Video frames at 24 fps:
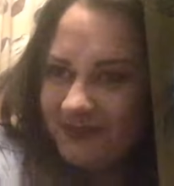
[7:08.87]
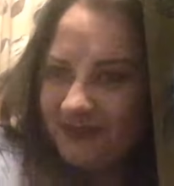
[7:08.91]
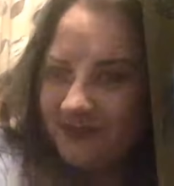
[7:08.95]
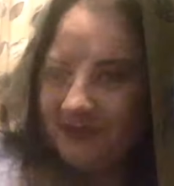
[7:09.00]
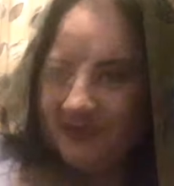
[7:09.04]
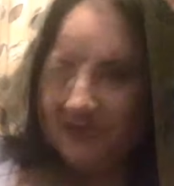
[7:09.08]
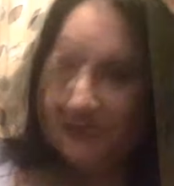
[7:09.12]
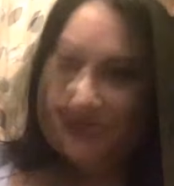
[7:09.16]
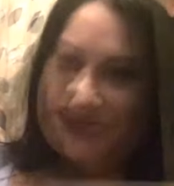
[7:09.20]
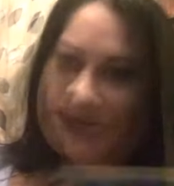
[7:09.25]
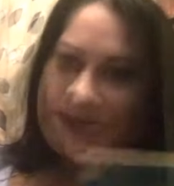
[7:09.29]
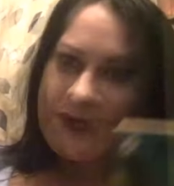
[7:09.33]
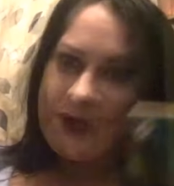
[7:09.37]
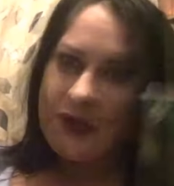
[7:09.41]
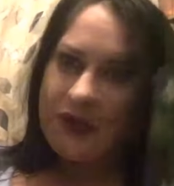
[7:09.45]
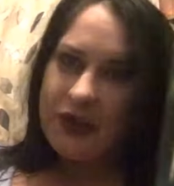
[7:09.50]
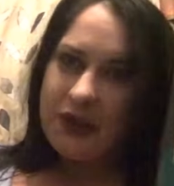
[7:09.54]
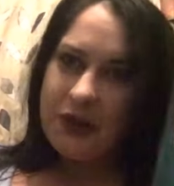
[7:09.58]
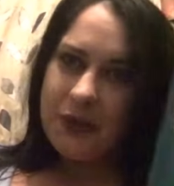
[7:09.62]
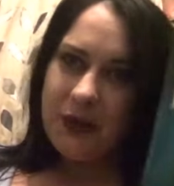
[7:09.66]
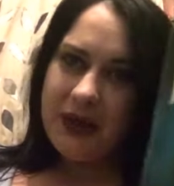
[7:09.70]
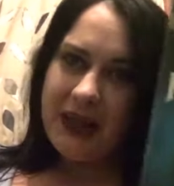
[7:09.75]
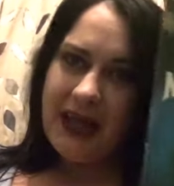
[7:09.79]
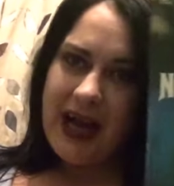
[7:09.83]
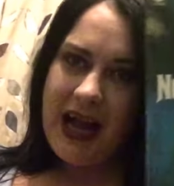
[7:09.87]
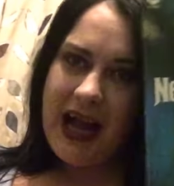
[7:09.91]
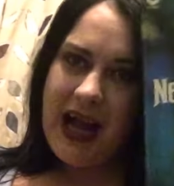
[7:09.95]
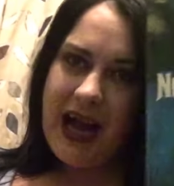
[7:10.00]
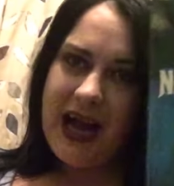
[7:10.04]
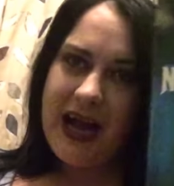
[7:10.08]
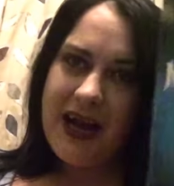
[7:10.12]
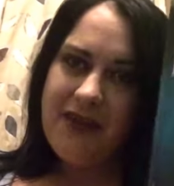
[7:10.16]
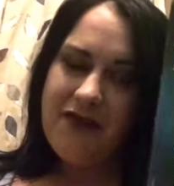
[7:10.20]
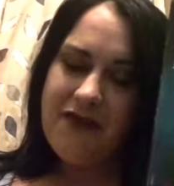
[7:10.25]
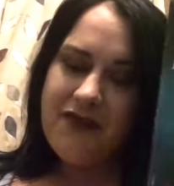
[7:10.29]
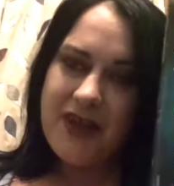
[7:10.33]
The next book we
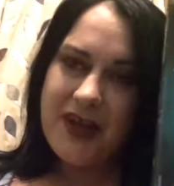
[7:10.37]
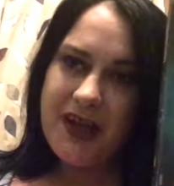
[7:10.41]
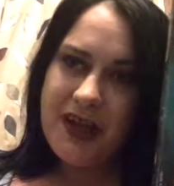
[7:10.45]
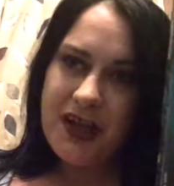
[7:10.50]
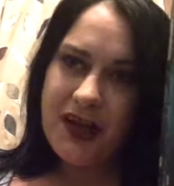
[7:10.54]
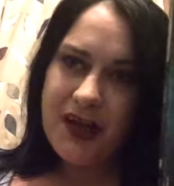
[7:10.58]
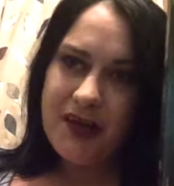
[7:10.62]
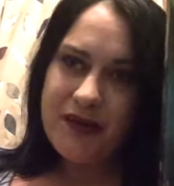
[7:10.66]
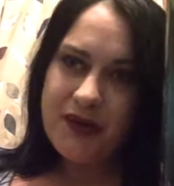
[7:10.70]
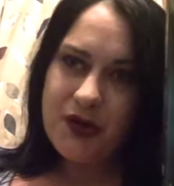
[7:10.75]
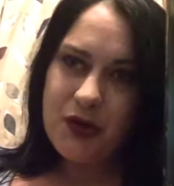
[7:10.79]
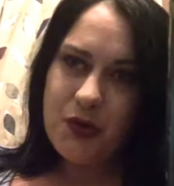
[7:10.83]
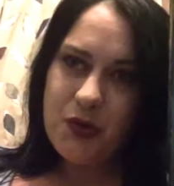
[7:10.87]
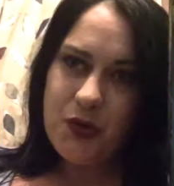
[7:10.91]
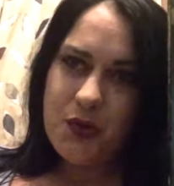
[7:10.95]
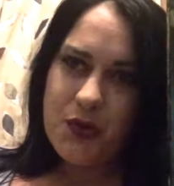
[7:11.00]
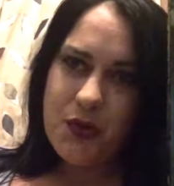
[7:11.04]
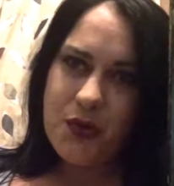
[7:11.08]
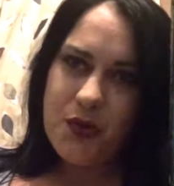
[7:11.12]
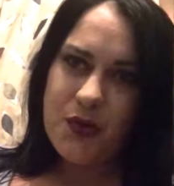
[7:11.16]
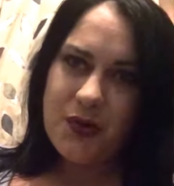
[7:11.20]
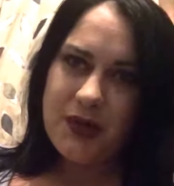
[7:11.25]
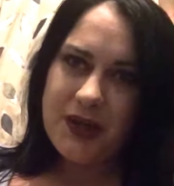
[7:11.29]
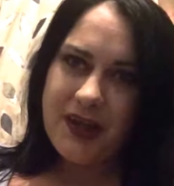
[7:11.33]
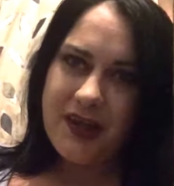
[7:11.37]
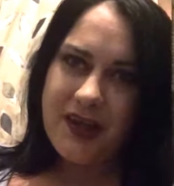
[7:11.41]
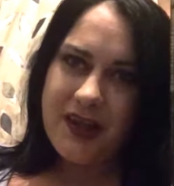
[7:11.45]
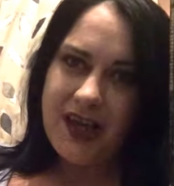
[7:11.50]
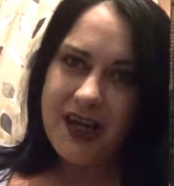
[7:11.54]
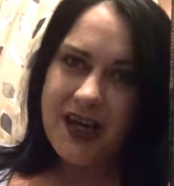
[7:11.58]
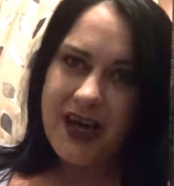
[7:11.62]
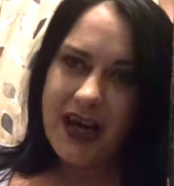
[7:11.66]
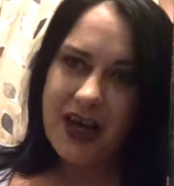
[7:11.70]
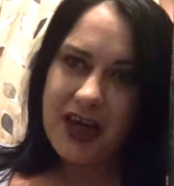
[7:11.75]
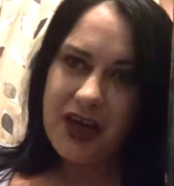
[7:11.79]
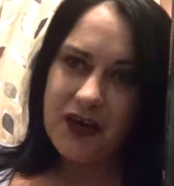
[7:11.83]
have is called
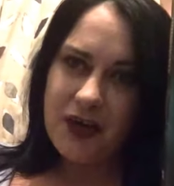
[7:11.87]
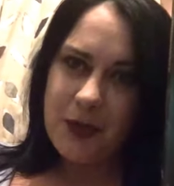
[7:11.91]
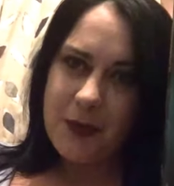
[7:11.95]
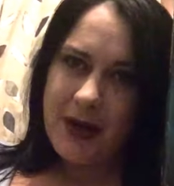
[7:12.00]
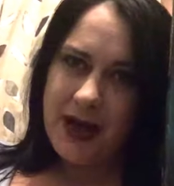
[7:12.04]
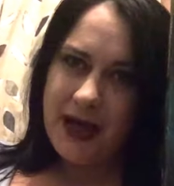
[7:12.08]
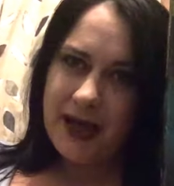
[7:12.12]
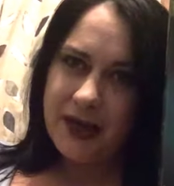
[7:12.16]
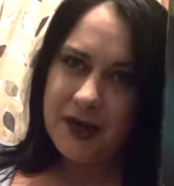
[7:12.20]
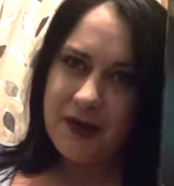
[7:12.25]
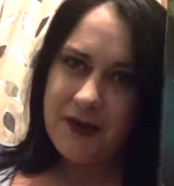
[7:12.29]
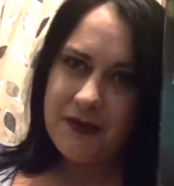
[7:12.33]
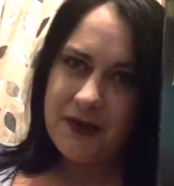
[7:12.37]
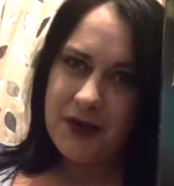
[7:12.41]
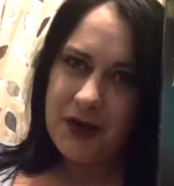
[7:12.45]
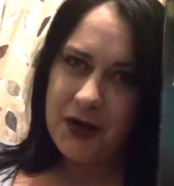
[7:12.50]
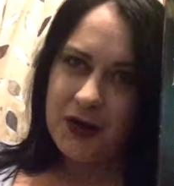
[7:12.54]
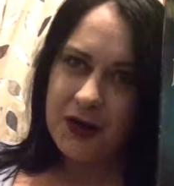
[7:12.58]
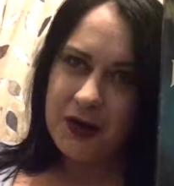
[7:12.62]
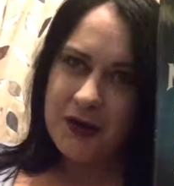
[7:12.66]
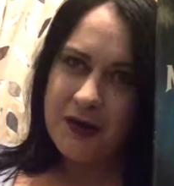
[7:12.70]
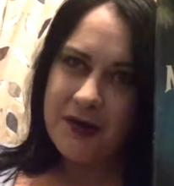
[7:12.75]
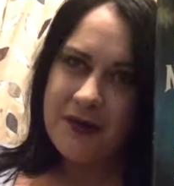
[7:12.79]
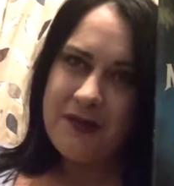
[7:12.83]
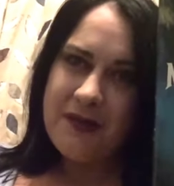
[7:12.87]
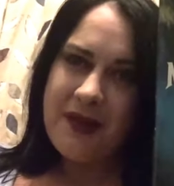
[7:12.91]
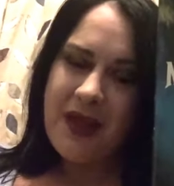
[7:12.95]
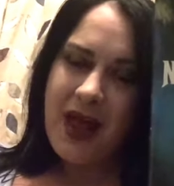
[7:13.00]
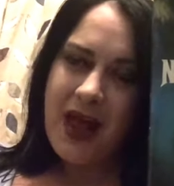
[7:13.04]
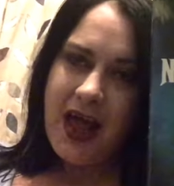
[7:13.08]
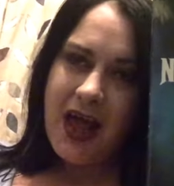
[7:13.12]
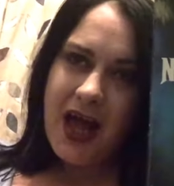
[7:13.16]
The Necromancers.